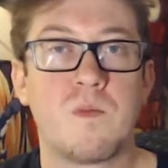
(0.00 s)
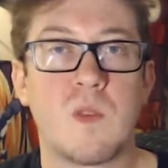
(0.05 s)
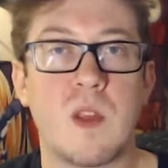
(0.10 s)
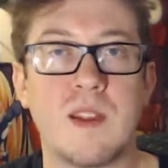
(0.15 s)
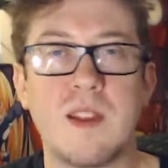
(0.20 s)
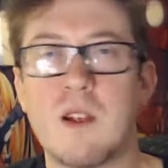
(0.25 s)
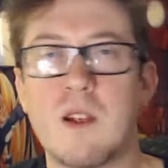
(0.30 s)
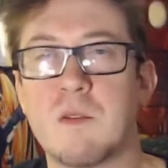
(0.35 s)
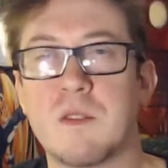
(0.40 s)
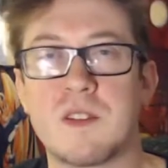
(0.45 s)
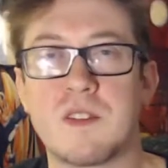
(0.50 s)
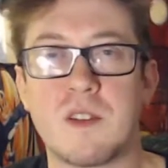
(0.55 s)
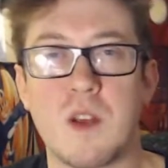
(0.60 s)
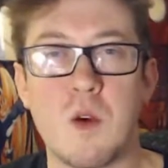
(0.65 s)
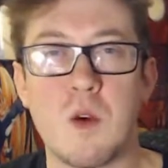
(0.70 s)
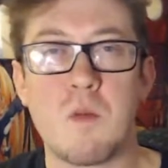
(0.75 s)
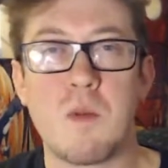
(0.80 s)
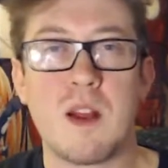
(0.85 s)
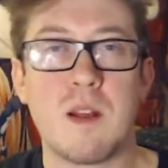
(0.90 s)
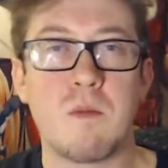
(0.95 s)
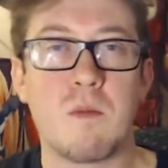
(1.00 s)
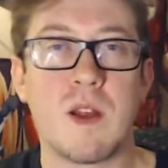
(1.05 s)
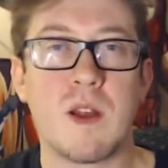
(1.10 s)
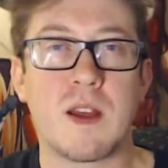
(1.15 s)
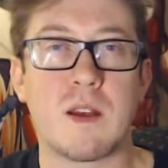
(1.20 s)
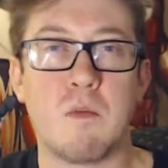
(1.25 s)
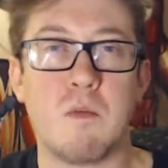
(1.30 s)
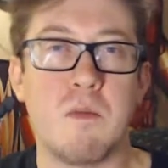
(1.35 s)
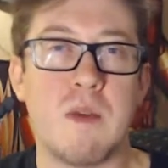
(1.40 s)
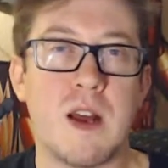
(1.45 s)
and there were so many
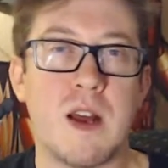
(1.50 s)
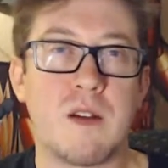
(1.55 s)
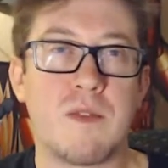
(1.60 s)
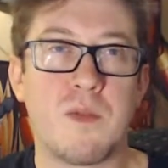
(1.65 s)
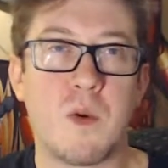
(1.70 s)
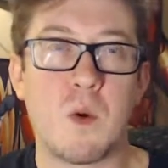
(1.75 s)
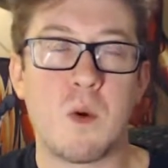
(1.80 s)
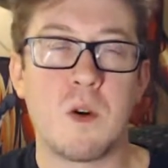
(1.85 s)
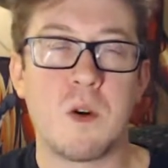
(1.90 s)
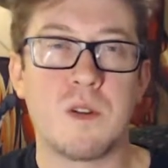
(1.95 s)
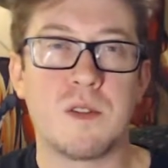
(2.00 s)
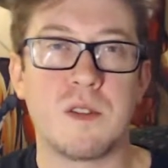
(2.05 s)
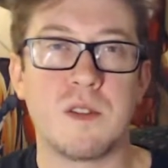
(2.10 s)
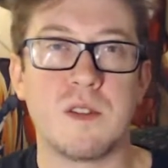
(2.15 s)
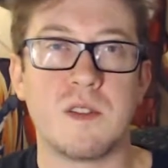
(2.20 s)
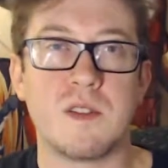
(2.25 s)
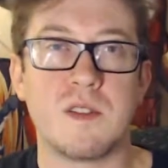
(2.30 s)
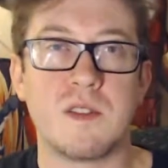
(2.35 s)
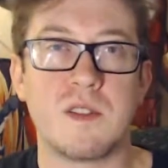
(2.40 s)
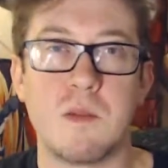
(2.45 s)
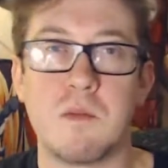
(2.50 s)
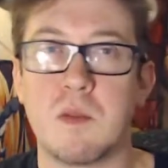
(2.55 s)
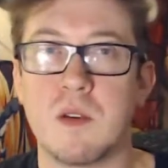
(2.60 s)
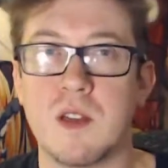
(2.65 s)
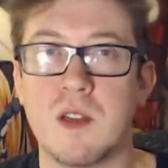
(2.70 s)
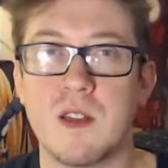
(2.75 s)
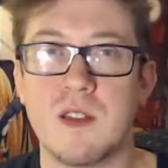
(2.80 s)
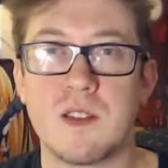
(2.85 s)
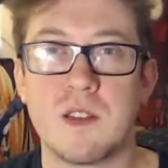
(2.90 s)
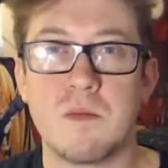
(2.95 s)
like metaphors and
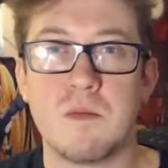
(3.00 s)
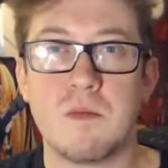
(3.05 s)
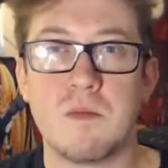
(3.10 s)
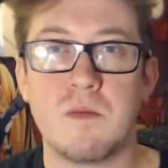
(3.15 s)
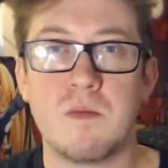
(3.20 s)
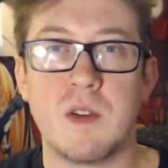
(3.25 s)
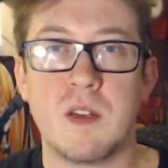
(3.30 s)
symbolism